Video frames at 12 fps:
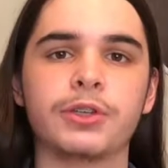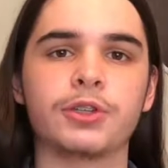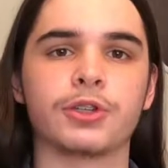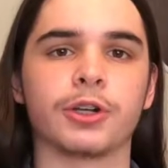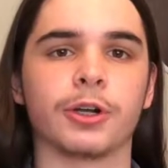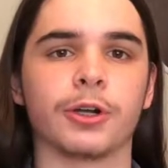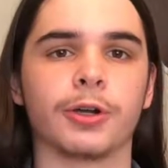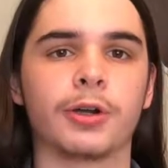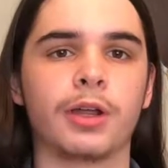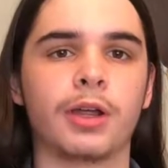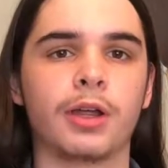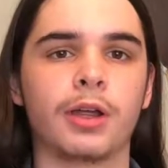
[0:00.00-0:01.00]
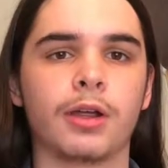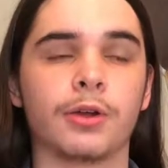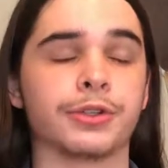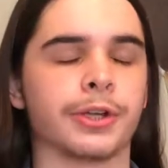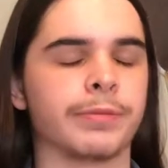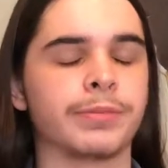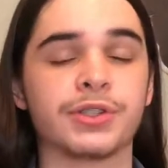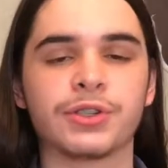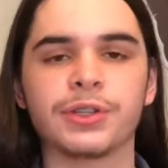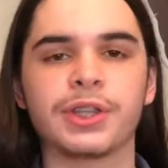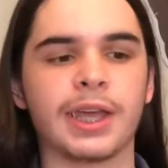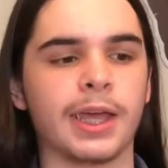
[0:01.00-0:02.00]
each turn, to
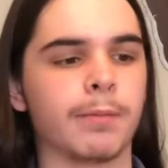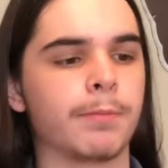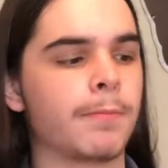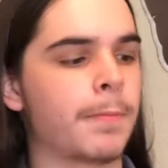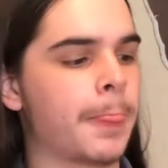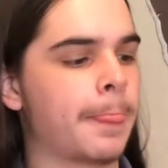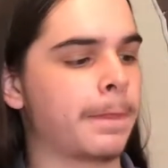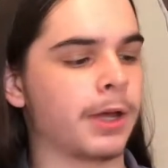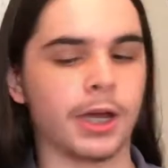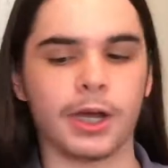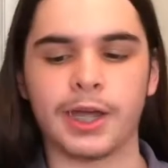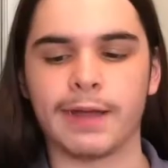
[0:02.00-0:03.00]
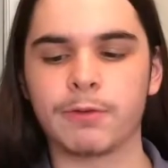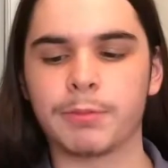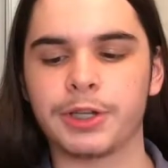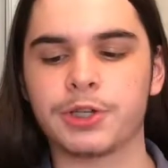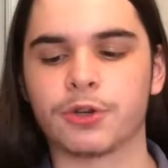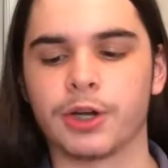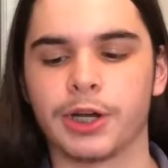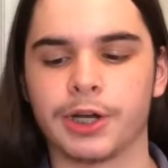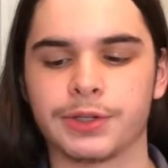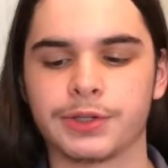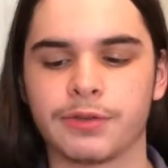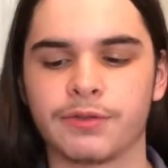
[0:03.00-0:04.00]
start the game, everybody
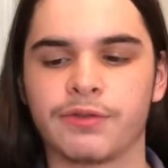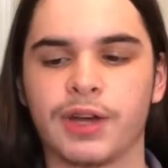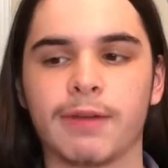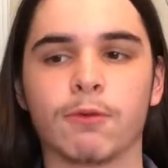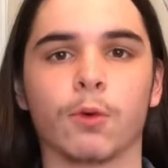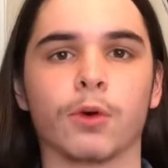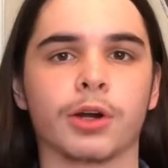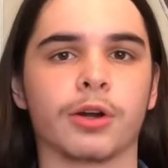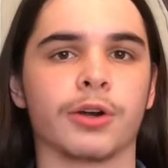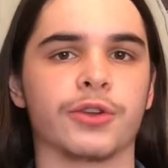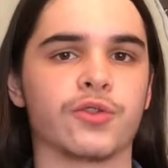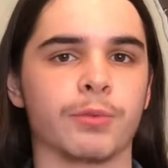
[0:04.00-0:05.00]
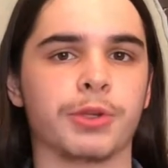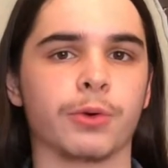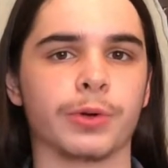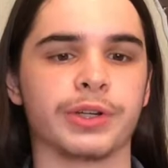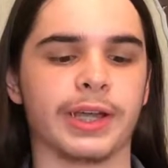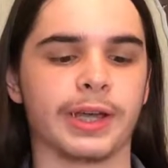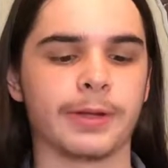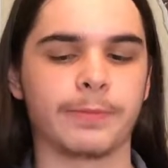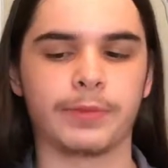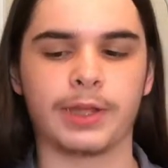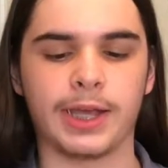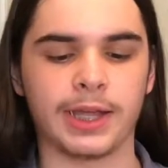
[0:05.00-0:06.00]
draws 5 ore cards from the ore deck
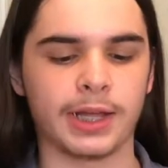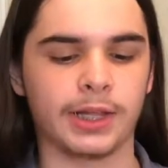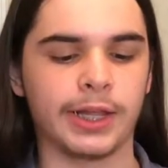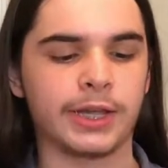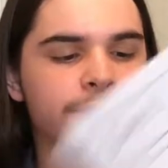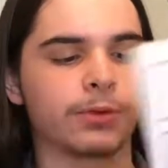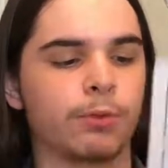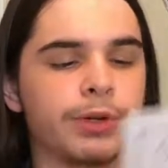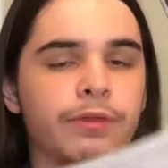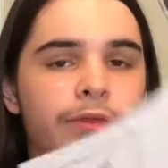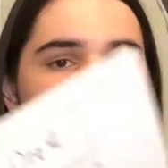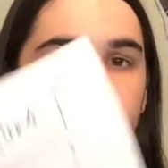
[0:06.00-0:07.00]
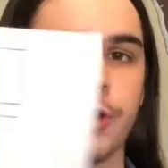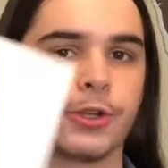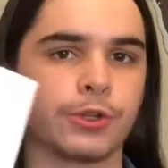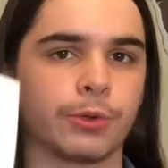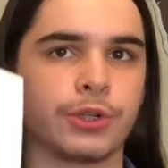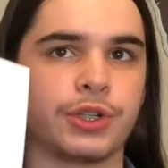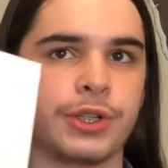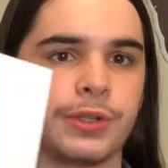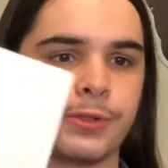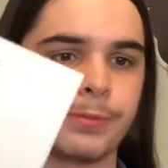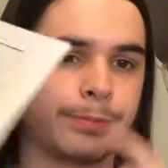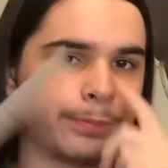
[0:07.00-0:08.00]
and collects one of their sword
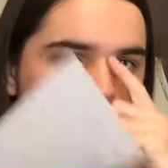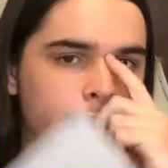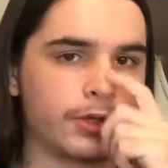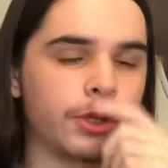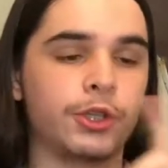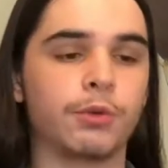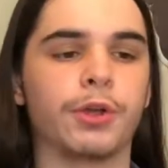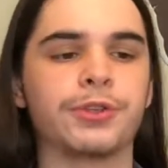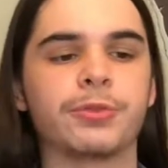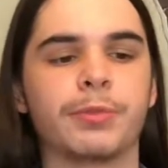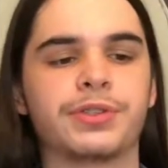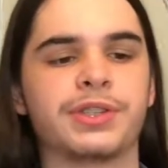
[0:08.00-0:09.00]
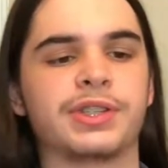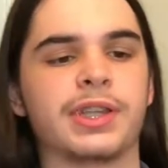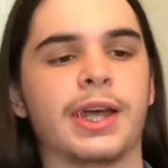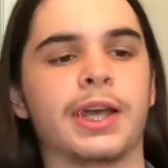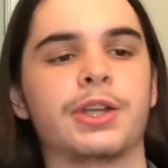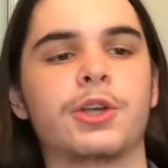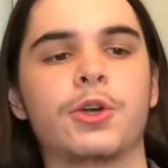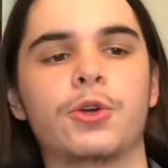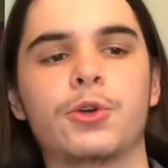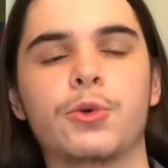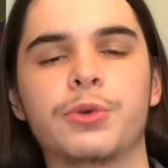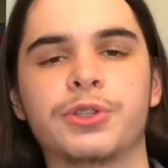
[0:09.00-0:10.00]
sheets. You also must decide
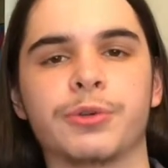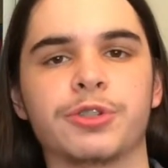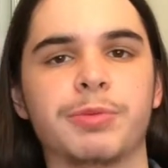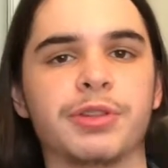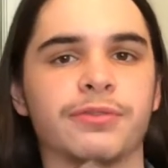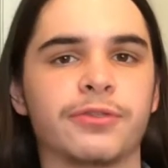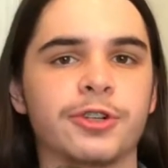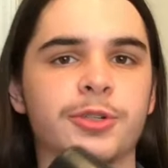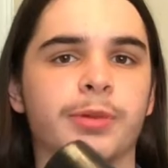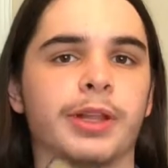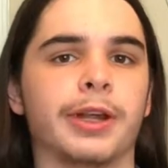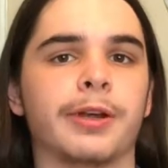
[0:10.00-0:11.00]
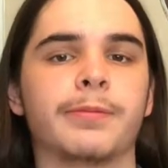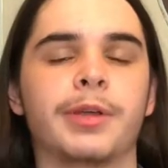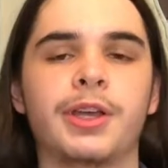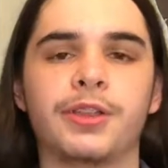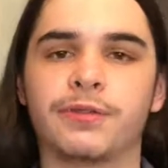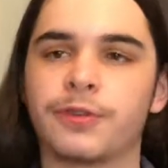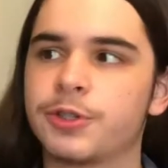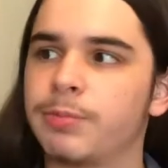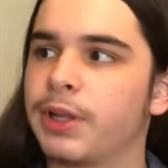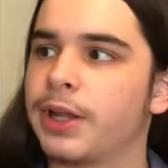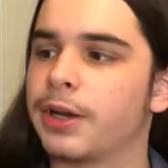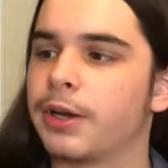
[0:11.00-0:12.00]
who is going to be the first player. The first
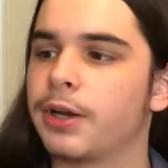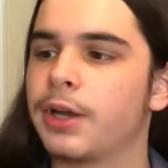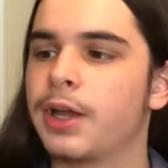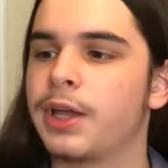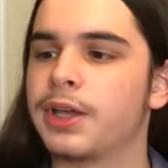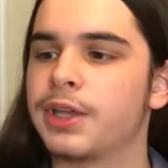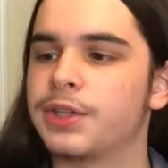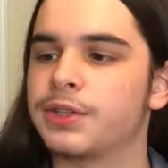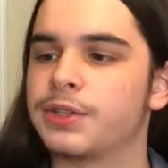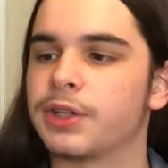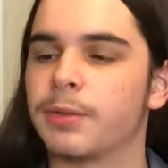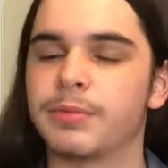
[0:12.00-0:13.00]
player is